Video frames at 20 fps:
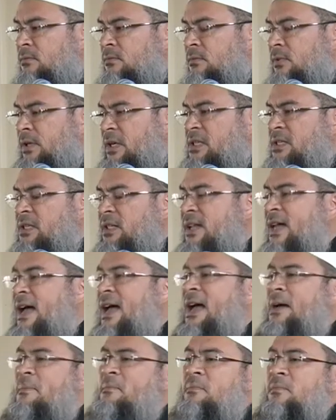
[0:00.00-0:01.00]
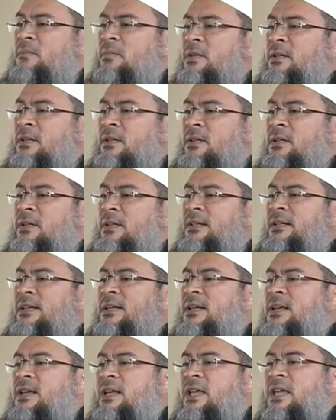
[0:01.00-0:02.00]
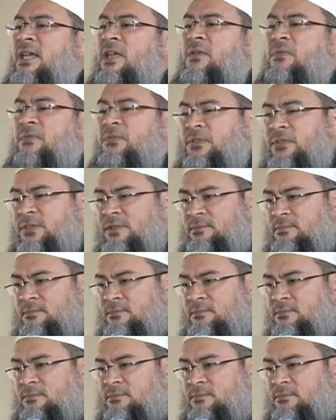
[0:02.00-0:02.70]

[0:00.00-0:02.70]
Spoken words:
Islam relieved